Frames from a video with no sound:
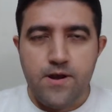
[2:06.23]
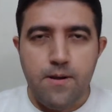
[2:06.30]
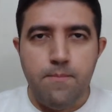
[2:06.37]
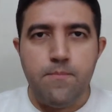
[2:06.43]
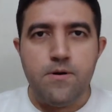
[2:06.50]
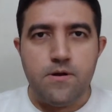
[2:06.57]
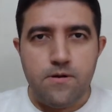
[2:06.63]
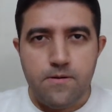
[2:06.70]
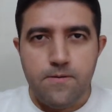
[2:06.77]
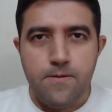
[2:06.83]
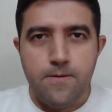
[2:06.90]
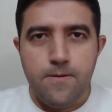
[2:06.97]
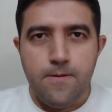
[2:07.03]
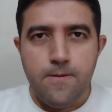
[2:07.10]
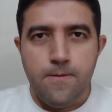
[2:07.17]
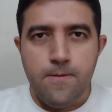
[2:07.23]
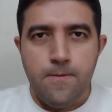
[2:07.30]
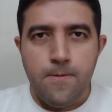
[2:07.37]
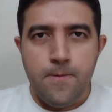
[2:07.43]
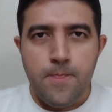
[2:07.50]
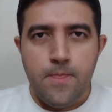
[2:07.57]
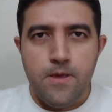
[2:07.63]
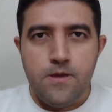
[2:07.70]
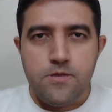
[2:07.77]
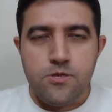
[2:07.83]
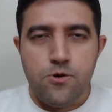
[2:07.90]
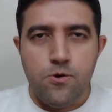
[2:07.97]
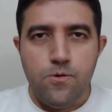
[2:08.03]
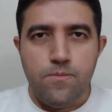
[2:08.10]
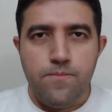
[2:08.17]
number.
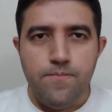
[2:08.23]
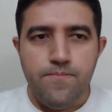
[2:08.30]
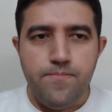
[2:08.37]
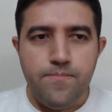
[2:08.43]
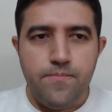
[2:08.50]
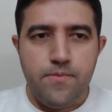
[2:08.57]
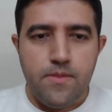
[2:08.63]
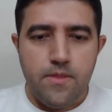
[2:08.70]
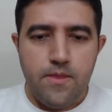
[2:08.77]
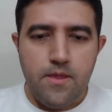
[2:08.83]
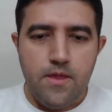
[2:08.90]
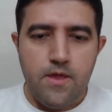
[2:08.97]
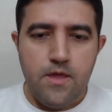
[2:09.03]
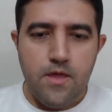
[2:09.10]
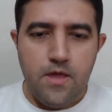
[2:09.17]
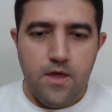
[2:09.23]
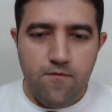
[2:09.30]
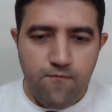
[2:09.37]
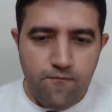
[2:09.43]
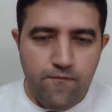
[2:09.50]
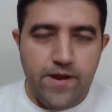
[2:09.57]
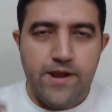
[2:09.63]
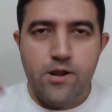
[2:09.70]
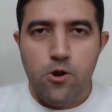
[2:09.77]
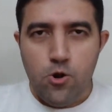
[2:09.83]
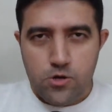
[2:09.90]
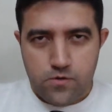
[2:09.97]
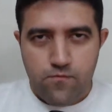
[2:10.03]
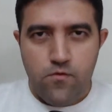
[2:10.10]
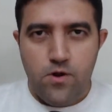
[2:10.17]
So if weight
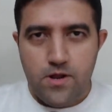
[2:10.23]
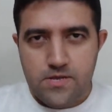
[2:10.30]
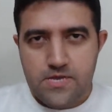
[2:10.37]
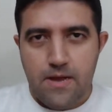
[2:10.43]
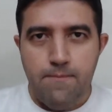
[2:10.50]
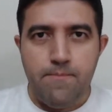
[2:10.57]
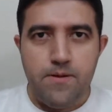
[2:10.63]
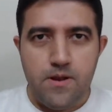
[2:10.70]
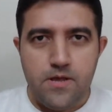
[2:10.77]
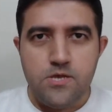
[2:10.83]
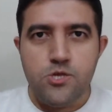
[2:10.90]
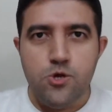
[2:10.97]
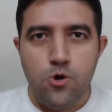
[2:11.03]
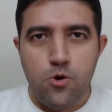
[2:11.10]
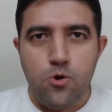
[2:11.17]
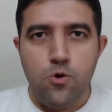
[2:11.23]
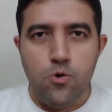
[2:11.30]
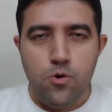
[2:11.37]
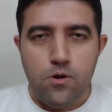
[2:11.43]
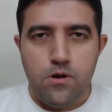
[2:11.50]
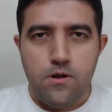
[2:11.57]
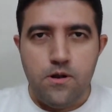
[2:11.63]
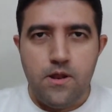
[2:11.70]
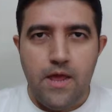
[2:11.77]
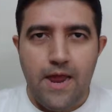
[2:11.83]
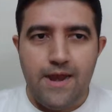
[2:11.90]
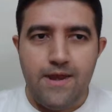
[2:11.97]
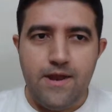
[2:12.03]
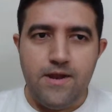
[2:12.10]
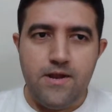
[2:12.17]
loss, for example, is your goal
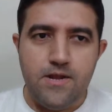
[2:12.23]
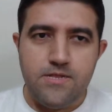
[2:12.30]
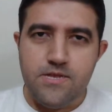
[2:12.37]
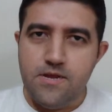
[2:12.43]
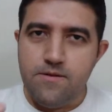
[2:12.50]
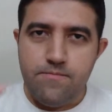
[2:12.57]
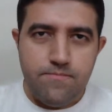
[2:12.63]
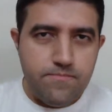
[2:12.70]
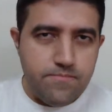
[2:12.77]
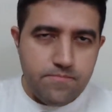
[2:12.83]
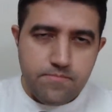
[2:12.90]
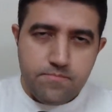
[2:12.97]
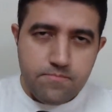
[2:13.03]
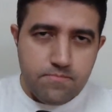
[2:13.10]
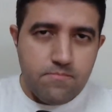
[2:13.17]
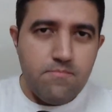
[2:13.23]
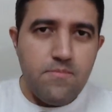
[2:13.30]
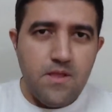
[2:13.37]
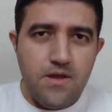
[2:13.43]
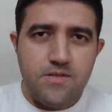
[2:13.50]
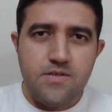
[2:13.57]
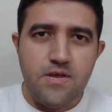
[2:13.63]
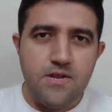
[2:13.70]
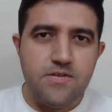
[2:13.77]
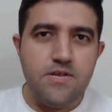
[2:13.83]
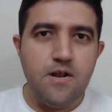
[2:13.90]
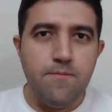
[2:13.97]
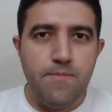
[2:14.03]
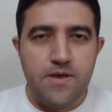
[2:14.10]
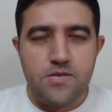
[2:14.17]
and it's a
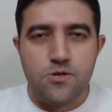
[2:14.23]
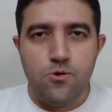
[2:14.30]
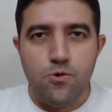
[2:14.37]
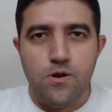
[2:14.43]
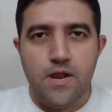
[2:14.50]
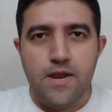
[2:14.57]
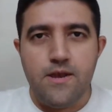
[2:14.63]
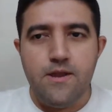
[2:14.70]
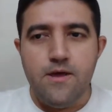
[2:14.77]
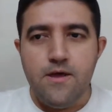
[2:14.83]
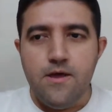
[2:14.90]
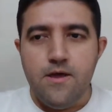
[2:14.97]
result based goal, and